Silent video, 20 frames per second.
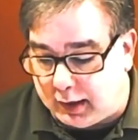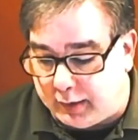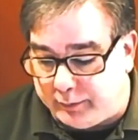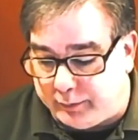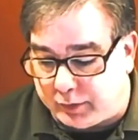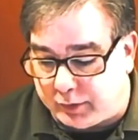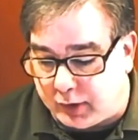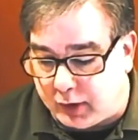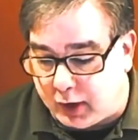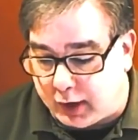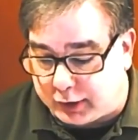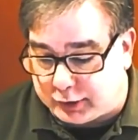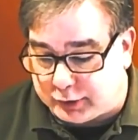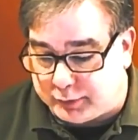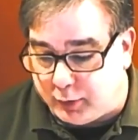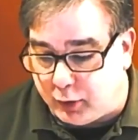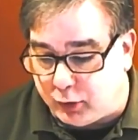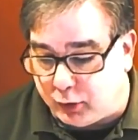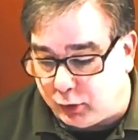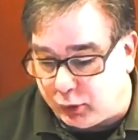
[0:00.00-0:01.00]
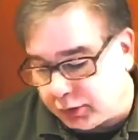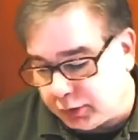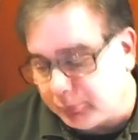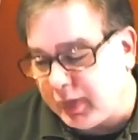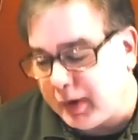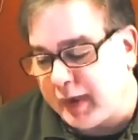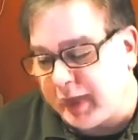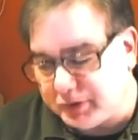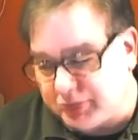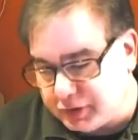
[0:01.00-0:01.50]
on
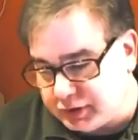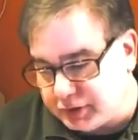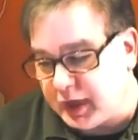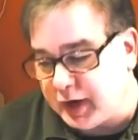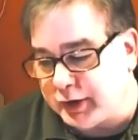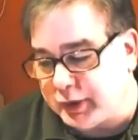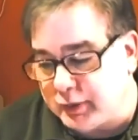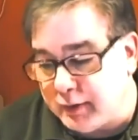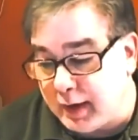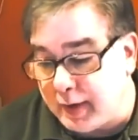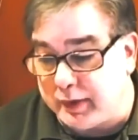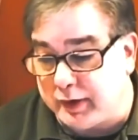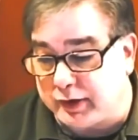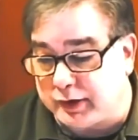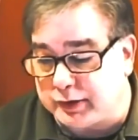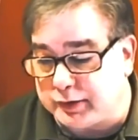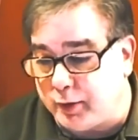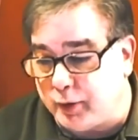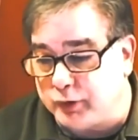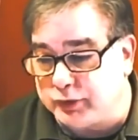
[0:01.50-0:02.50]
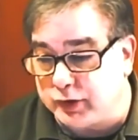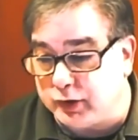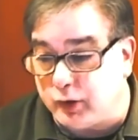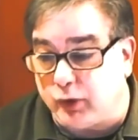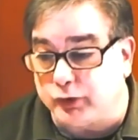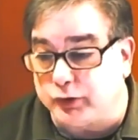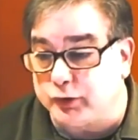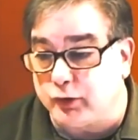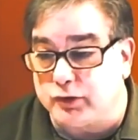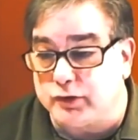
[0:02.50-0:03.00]
the privacy side, you may be
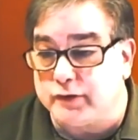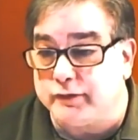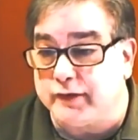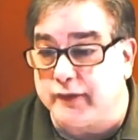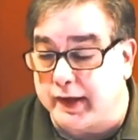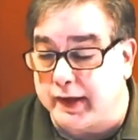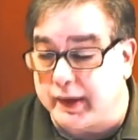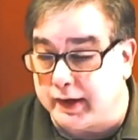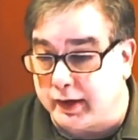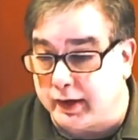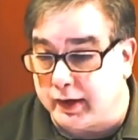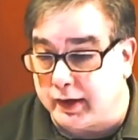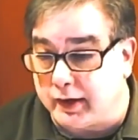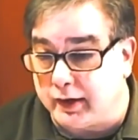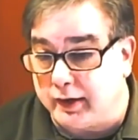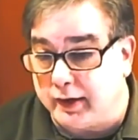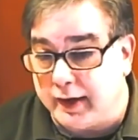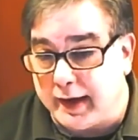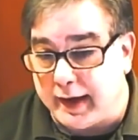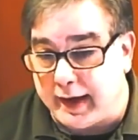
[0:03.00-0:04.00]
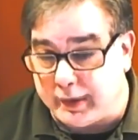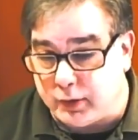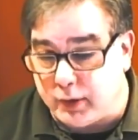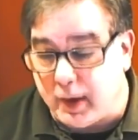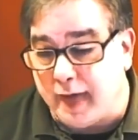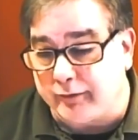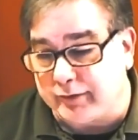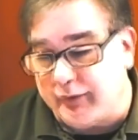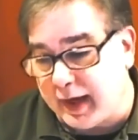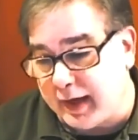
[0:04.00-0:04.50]
exposing all sorts of data,
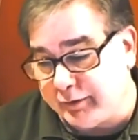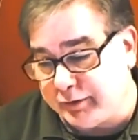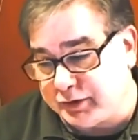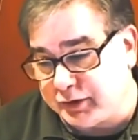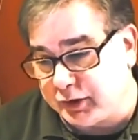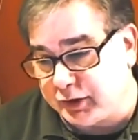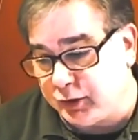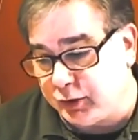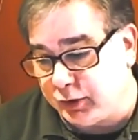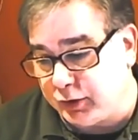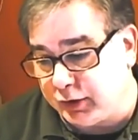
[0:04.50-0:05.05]
and you have to have a